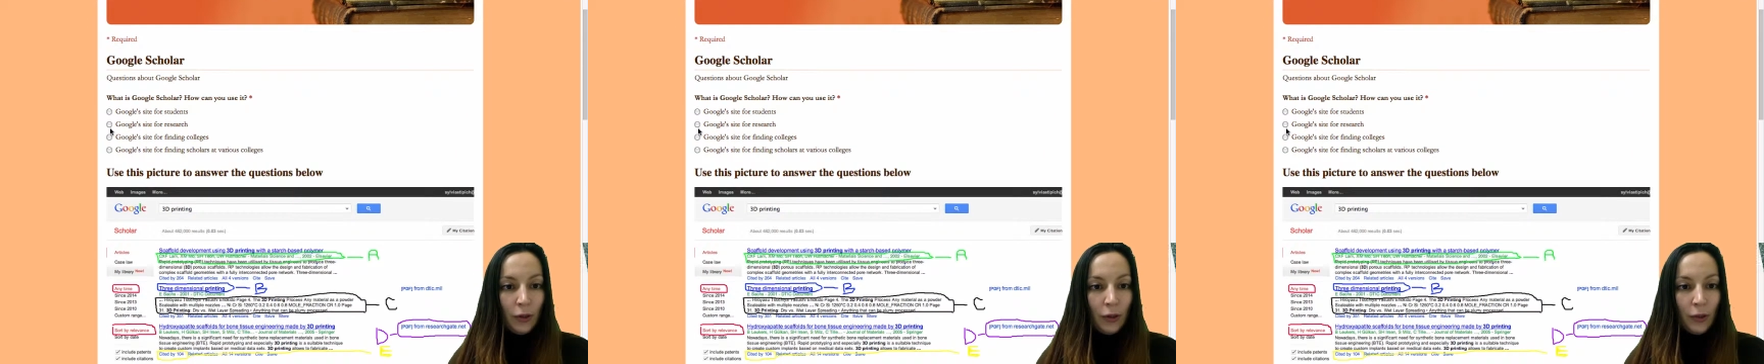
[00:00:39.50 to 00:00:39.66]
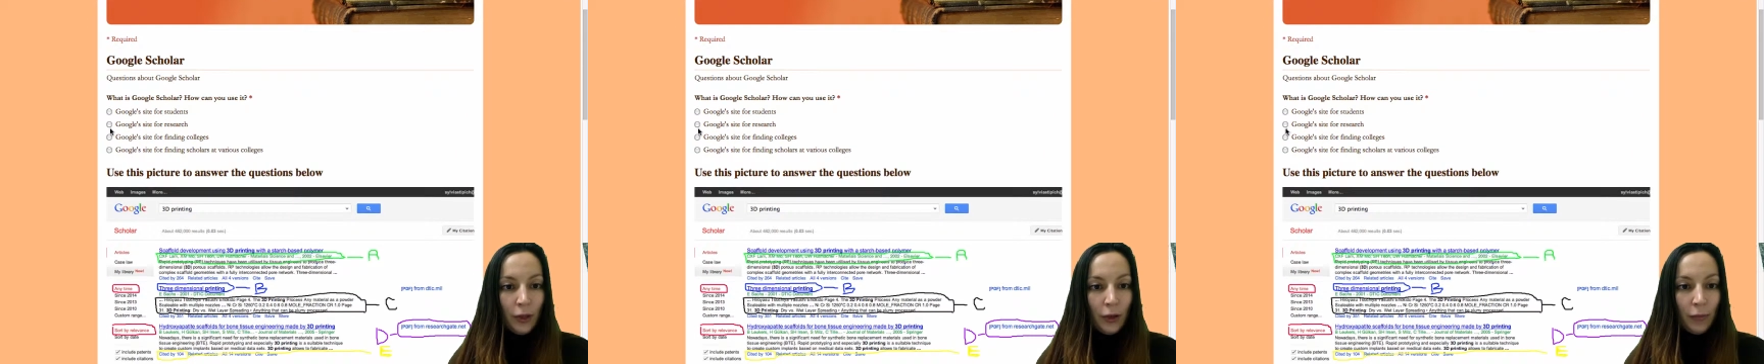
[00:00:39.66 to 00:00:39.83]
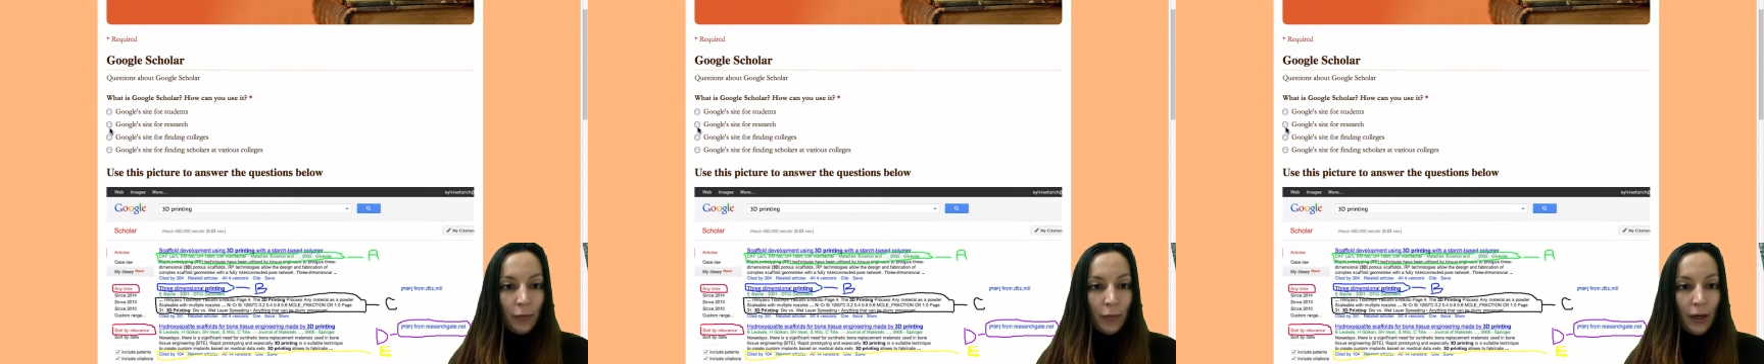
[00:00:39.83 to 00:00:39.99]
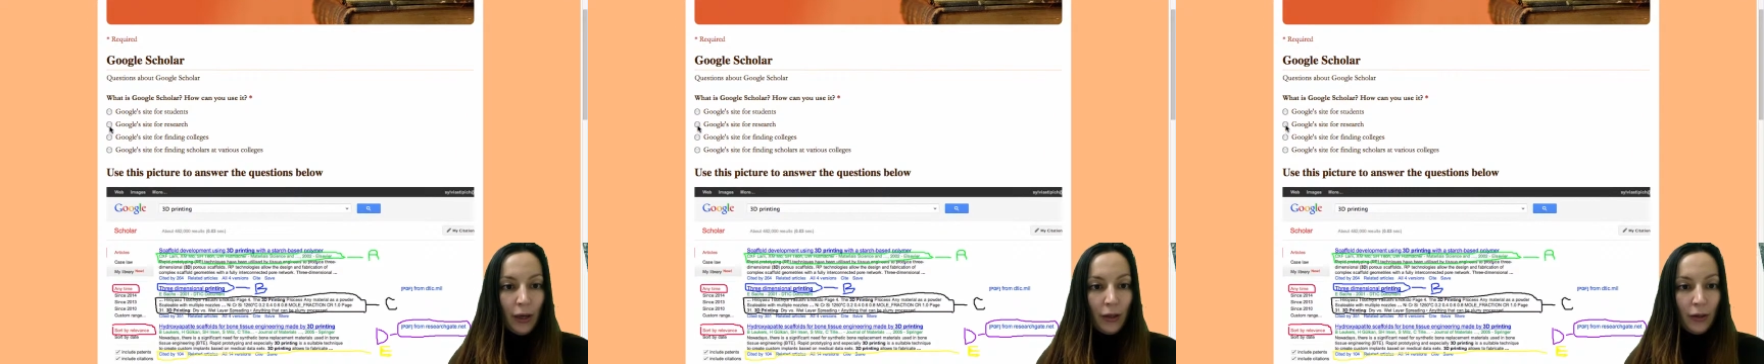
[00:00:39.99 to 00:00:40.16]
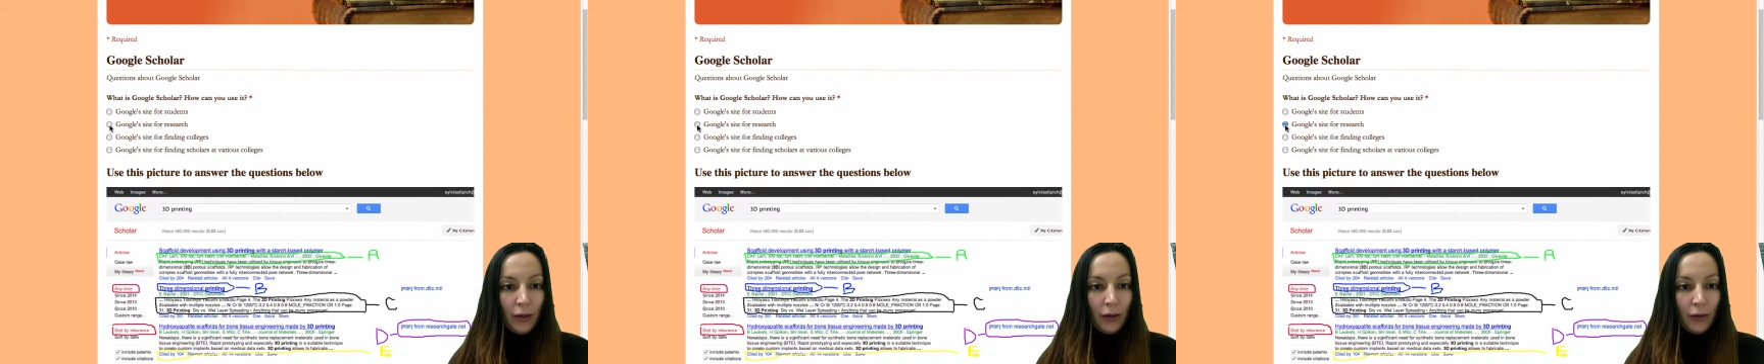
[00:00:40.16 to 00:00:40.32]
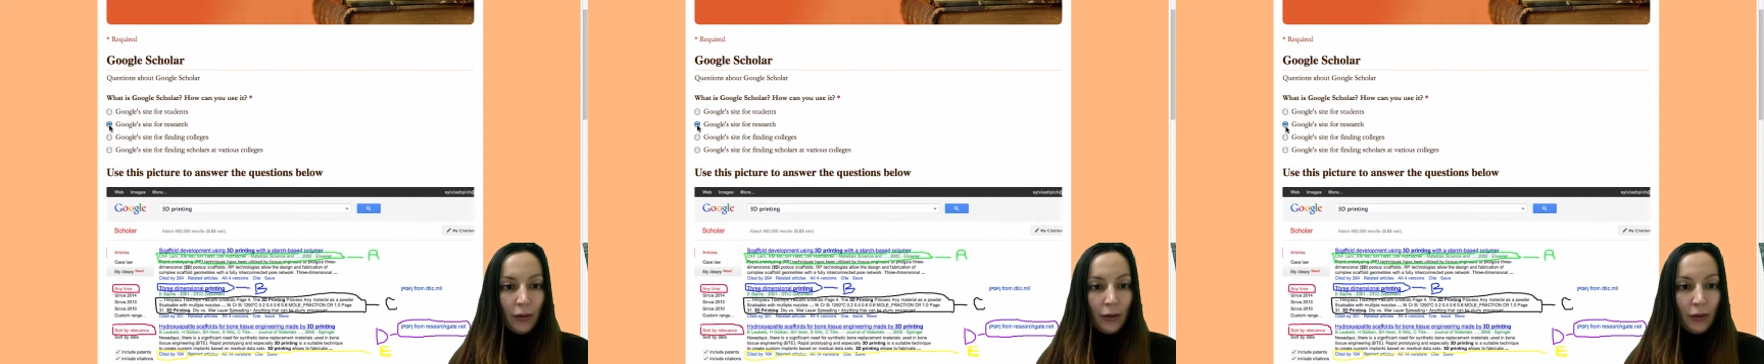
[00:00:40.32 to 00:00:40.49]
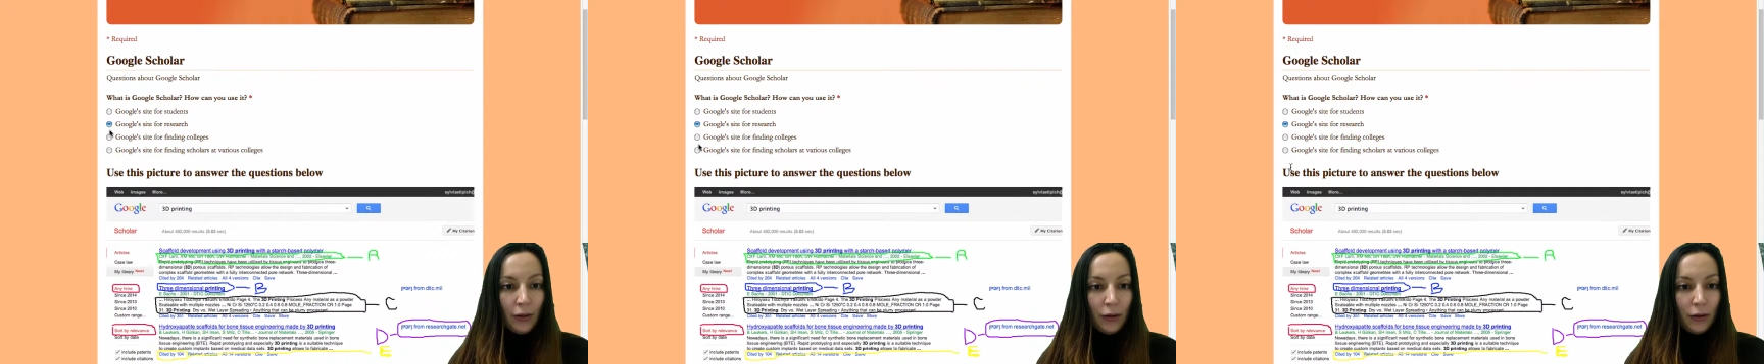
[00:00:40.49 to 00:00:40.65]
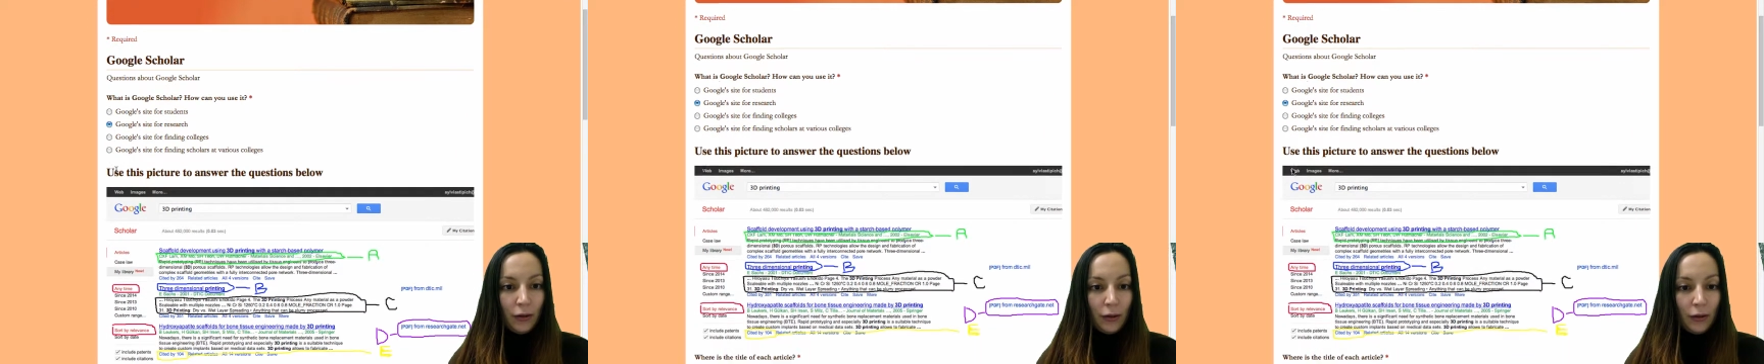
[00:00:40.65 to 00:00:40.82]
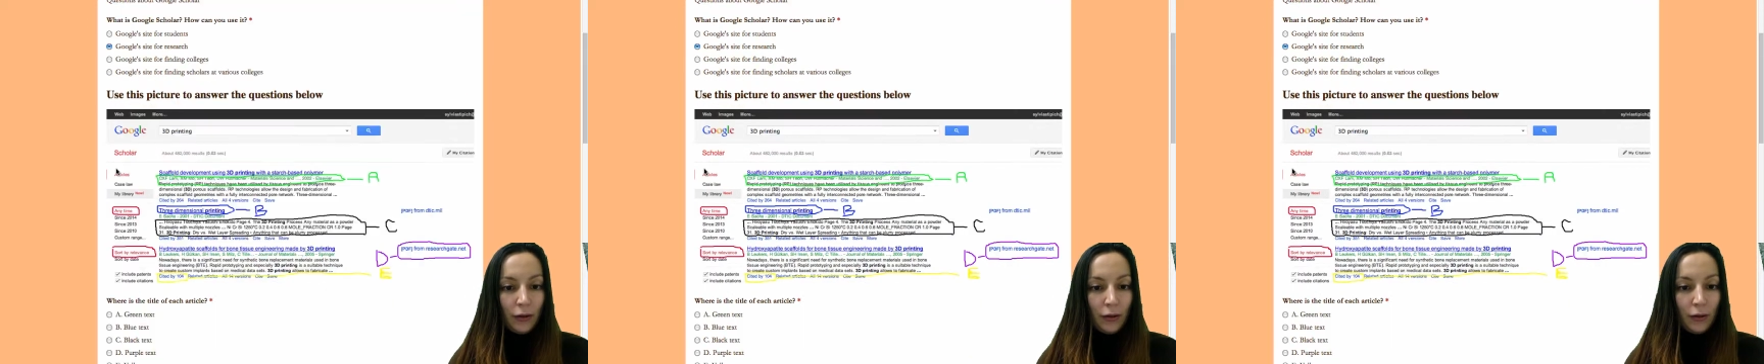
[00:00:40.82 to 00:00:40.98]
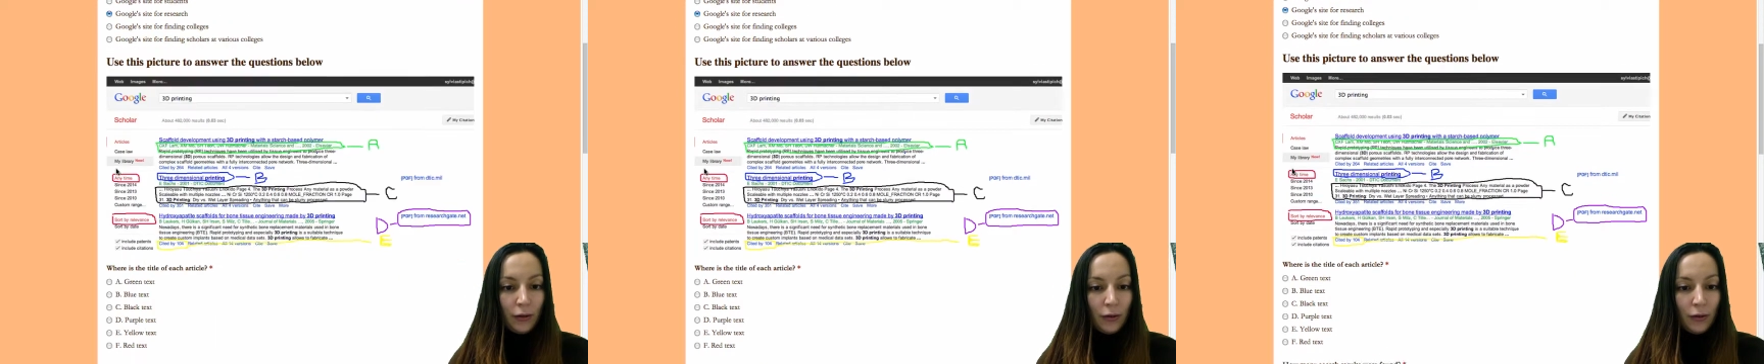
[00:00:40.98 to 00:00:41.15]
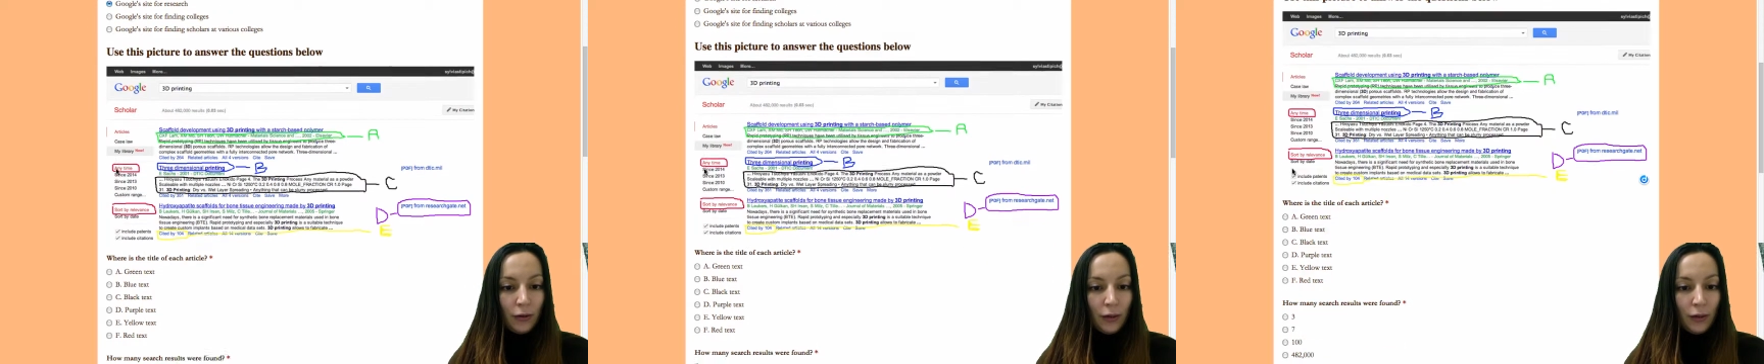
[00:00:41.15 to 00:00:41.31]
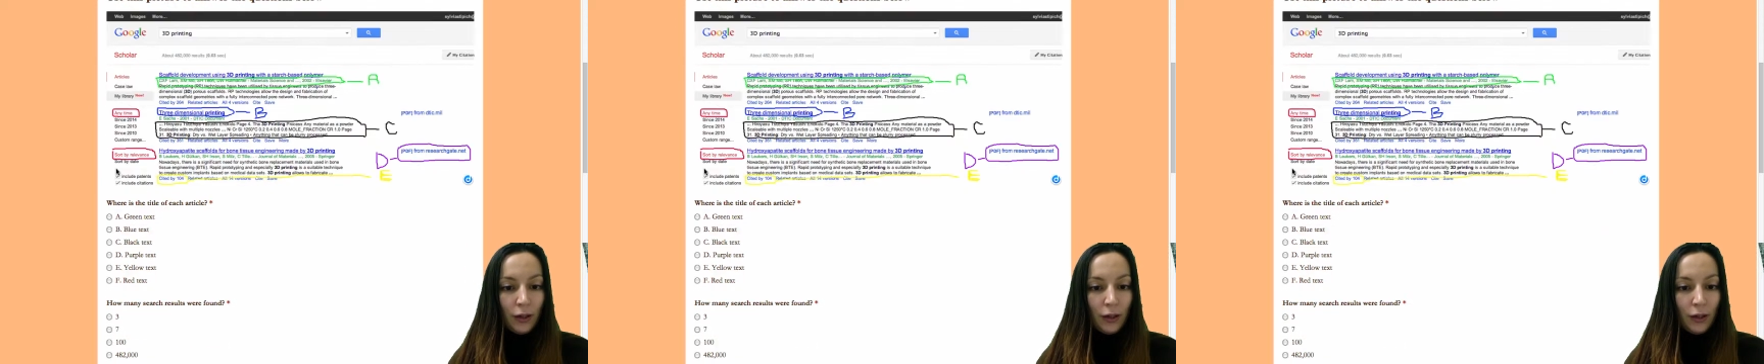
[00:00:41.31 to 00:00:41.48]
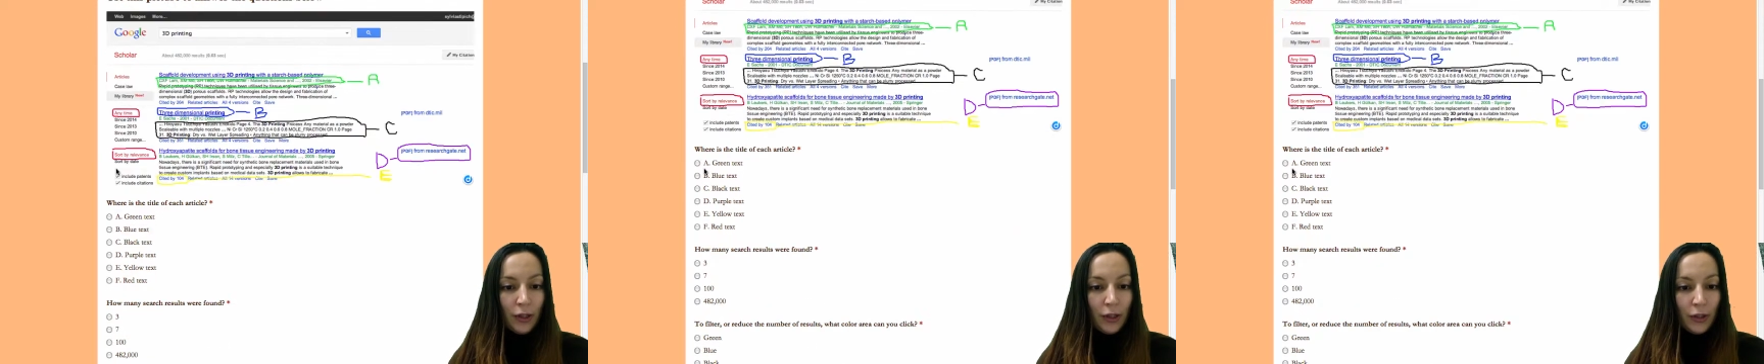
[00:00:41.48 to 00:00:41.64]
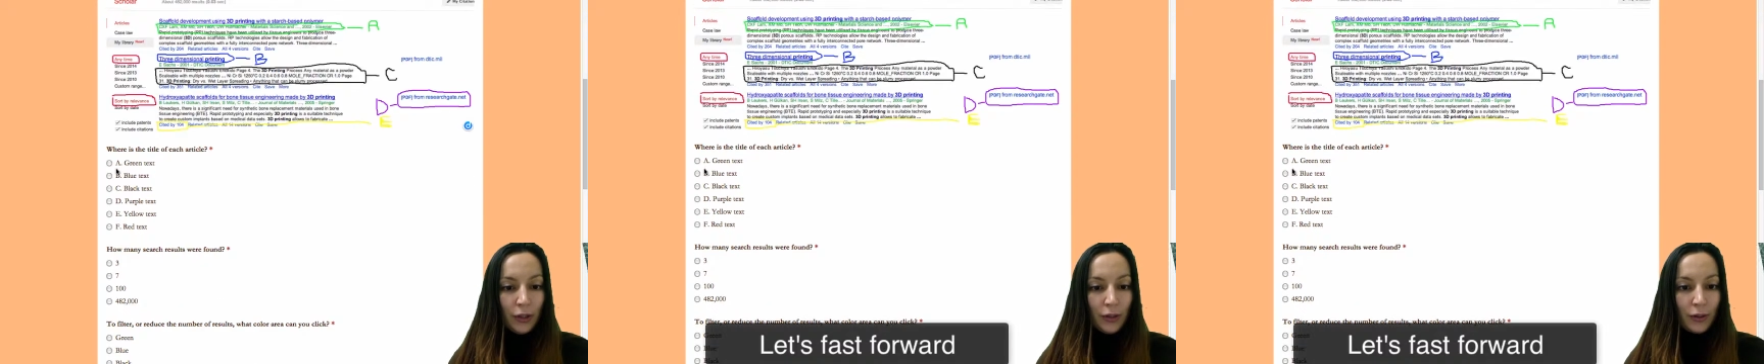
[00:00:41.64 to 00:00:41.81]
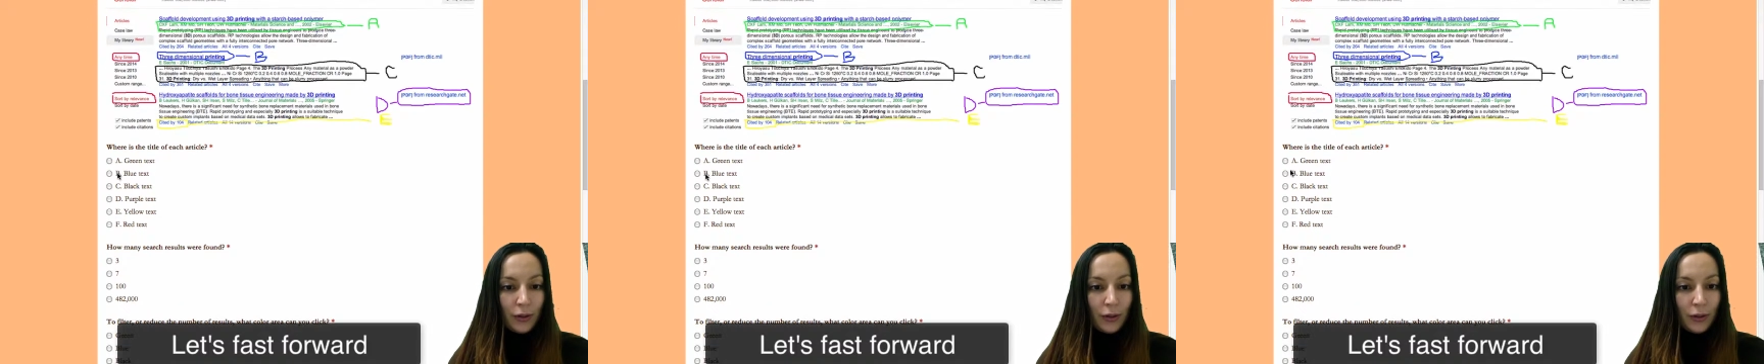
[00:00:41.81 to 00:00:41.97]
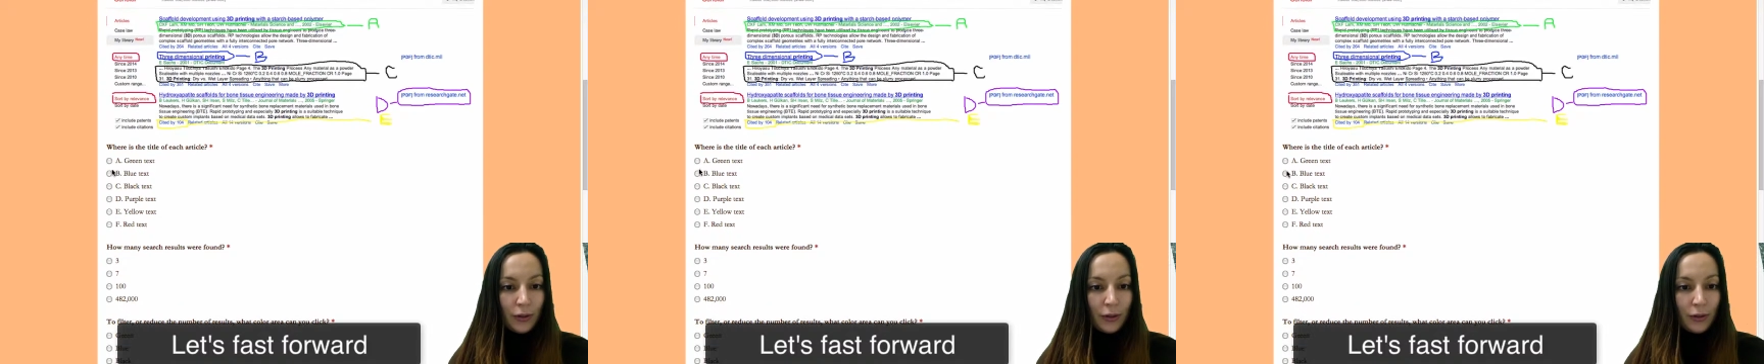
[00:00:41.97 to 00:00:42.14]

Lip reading: You can embed images.